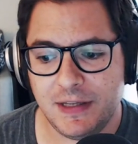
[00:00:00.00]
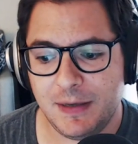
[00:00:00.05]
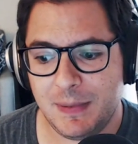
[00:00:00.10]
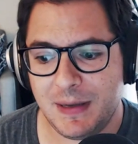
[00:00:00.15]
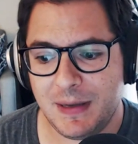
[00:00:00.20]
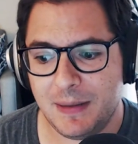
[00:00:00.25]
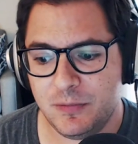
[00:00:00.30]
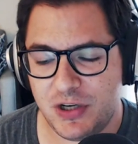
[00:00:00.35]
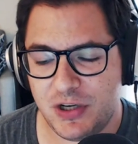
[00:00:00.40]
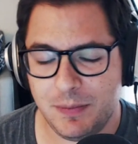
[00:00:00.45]
and
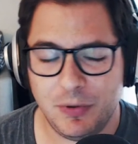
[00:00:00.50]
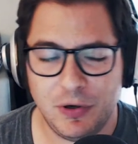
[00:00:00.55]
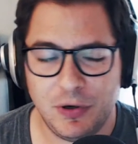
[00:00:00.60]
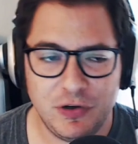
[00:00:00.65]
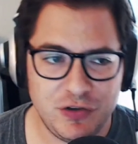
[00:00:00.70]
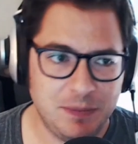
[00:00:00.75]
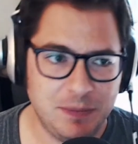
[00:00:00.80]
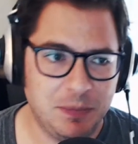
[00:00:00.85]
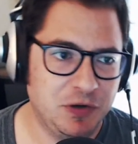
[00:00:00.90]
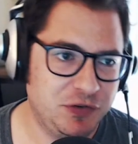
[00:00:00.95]
then they become
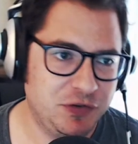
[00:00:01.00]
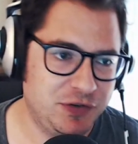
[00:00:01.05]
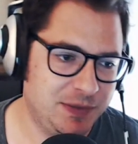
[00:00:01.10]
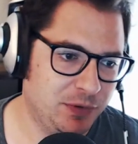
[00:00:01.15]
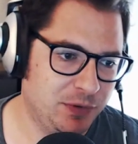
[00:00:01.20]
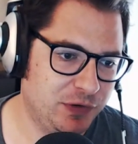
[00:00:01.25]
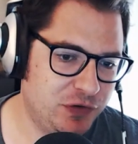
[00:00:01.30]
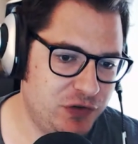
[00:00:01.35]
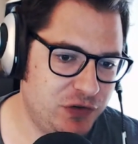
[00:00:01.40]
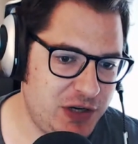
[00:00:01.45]
cheaper and cheaper and
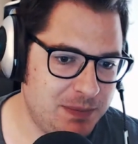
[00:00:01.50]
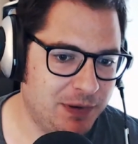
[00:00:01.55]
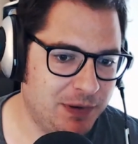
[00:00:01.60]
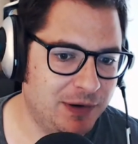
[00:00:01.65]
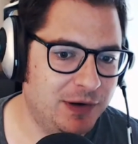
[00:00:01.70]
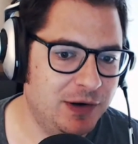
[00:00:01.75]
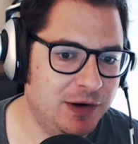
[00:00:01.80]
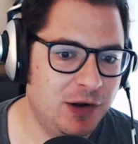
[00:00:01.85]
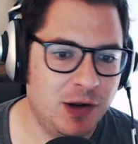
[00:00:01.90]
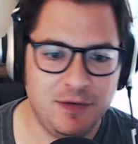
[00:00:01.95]
cheaper and
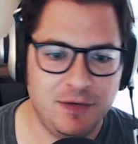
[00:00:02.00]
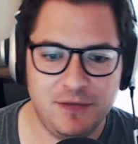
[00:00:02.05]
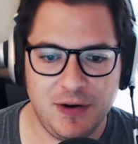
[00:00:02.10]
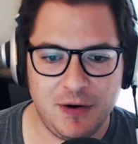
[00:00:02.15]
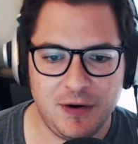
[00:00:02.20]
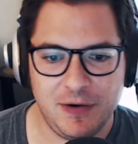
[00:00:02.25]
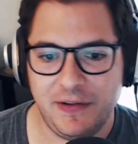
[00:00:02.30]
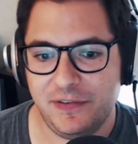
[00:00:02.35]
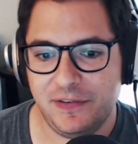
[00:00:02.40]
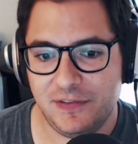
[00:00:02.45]
cheaper in
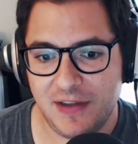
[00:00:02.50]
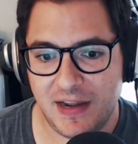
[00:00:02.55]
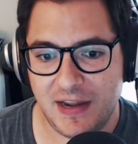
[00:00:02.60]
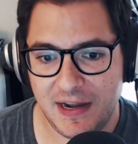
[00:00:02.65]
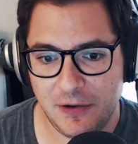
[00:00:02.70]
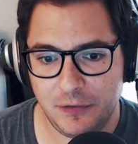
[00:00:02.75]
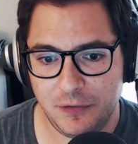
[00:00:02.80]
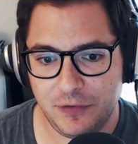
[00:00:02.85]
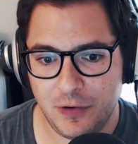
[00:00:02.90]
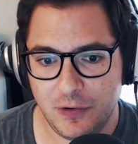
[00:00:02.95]
various
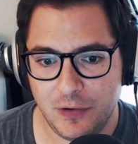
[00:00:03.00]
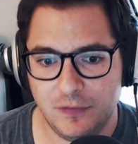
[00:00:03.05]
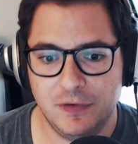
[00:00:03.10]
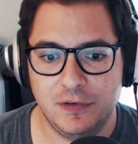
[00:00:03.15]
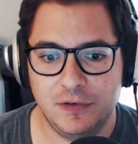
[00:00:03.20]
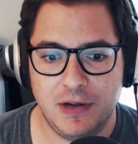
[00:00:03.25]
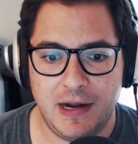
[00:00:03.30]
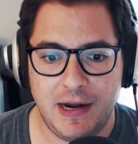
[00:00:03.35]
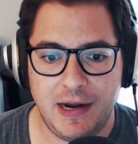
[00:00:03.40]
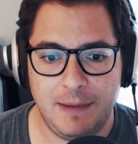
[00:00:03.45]
sales
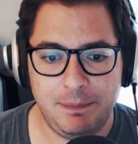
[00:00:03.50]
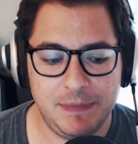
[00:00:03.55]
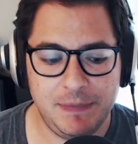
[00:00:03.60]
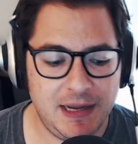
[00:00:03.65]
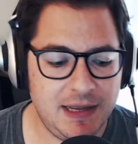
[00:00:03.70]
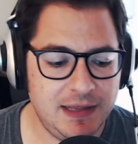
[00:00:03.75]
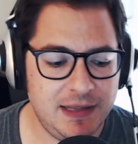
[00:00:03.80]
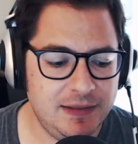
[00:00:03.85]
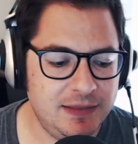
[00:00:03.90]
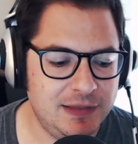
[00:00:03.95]
over time,
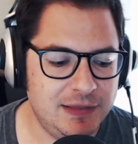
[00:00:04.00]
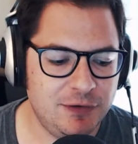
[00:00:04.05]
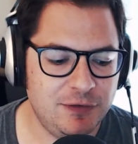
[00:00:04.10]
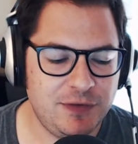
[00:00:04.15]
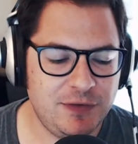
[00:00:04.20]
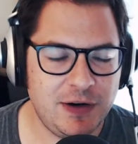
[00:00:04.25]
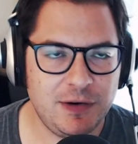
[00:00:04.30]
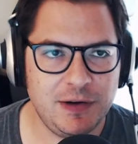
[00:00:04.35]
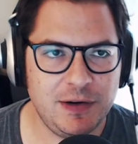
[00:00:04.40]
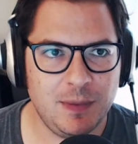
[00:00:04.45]
and they're
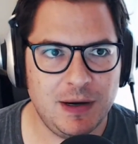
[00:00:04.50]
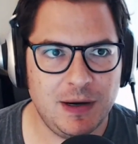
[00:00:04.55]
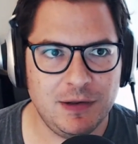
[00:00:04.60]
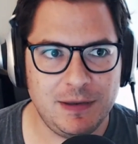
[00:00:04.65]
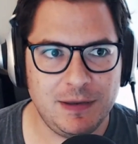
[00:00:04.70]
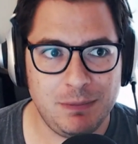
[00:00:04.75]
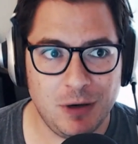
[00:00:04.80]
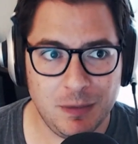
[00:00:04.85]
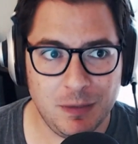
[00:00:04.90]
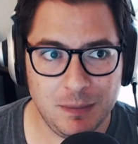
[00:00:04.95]
very
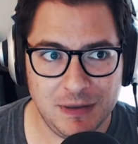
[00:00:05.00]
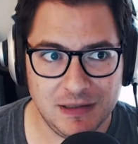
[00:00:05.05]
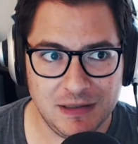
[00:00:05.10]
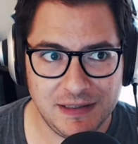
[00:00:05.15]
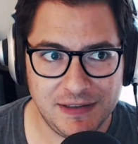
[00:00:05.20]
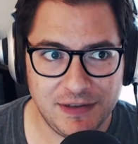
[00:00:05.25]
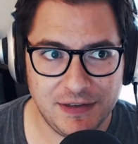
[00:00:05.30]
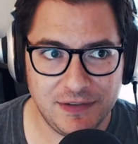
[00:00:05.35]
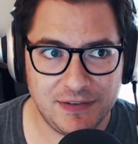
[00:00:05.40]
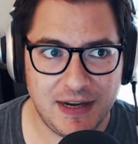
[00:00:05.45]
rarely permanently
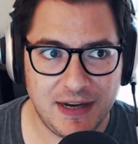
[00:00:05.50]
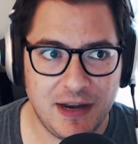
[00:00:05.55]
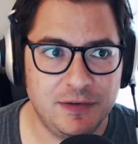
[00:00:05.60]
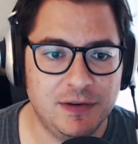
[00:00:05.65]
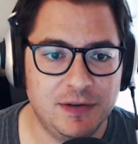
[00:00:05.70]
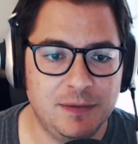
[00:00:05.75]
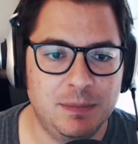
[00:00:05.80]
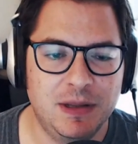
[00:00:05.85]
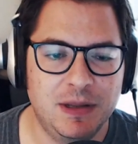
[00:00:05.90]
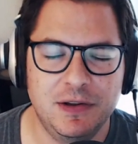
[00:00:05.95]

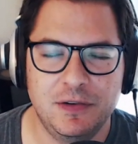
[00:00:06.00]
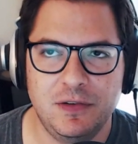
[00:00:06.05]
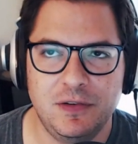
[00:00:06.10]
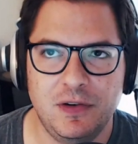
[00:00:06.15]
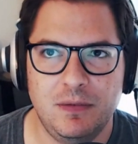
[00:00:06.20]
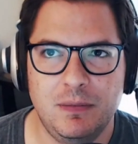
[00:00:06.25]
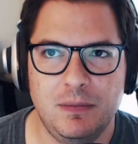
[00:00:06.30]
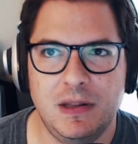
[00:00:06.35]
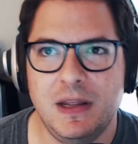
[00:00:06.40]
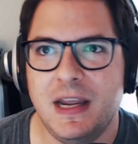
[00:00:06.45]
discounted. But there's
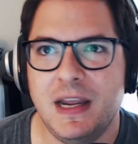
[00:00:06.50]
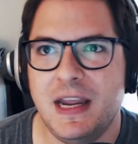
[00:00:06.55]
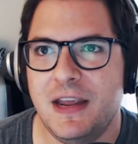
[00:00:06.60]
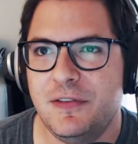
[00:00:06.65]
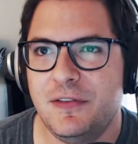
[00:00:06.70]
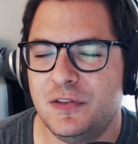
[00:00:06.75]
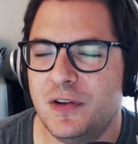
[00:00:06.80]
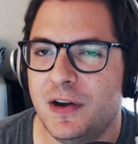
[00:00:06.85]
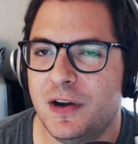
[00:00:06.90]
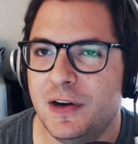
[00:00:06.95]

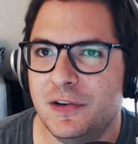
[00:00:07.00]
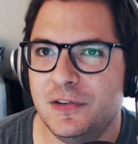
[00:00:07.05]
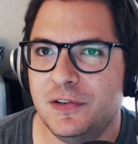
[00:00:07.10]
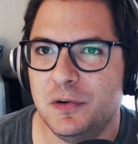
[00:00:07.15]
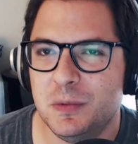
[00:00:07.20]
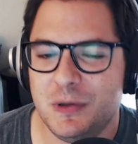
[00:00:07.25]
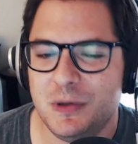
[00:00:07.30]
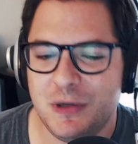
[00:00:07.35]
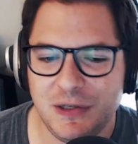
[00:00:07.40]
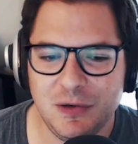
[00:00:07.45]
as long as you're
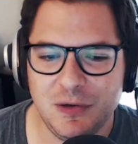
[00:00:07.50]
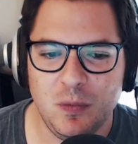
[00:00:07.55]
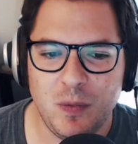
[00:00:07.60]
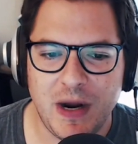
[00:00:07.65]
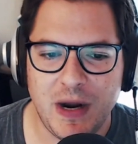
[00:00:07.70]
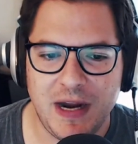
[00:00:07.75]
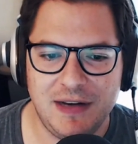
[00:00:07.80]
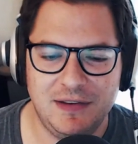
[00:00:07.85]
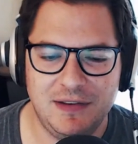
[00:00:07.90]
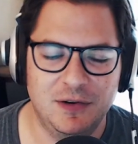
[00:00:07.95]
willing to
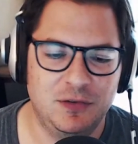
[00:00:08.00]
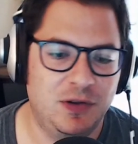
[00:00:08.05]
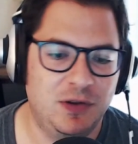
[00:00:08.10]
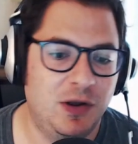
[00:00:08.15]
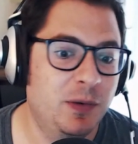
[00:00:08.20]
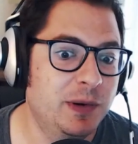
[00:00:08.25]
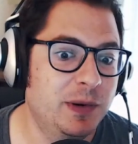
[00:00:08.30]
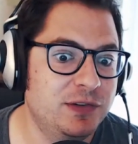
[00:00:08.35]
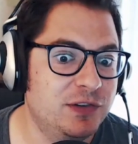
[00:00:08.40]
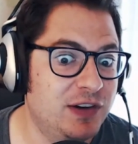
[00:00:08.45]
wait, there's
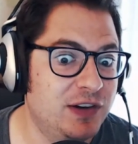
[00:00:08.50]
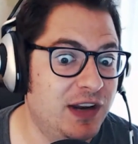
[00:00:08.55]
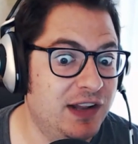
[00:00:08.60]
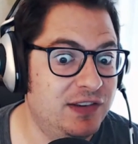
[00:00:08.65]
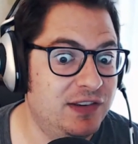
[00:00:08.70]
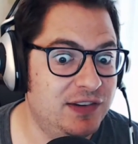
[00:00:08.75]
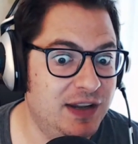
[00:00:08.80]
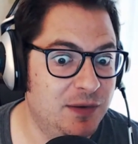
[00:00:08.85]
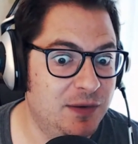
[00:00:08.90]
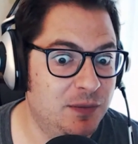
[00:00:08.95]
always a chance
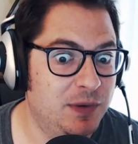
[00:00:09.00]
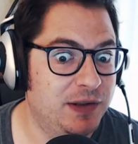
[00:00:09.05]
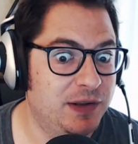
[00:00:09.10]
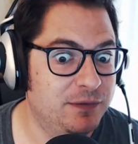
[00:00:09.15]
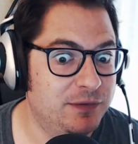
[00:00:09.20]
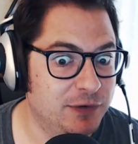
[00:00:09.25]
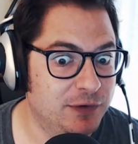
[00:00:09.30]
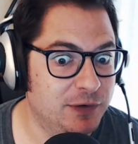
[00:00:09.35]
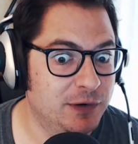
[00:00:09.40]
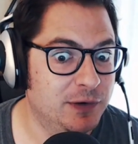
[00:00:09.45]
to get one
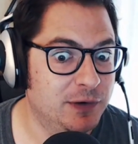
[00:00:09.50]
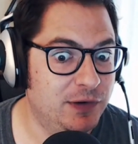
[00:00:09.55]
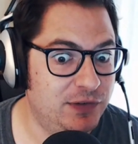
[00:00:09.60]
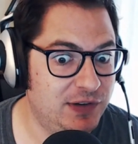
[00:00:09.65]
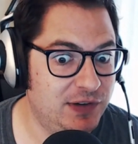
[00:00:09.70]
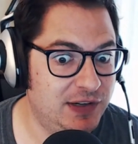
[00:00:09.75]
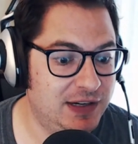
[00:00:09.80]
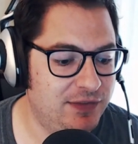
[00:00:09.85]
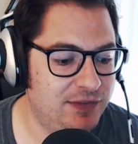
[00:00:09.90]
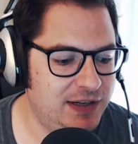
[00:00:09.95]
for a
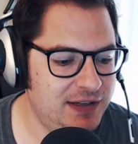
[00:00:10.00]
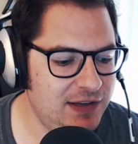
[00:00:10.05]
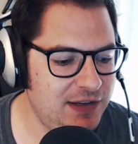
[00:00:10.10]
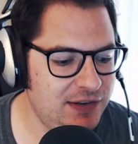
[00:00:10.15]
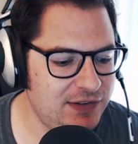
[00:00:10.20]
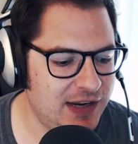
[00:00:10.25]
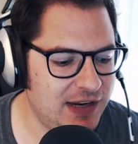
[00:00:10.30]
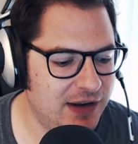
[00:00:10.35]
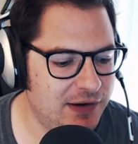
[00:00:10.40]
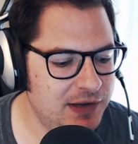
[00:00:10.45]
significant
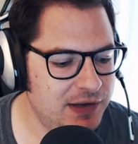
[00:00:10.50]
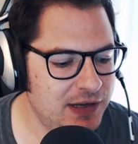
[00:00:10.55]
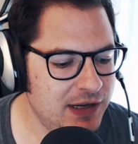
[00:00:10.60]
discount.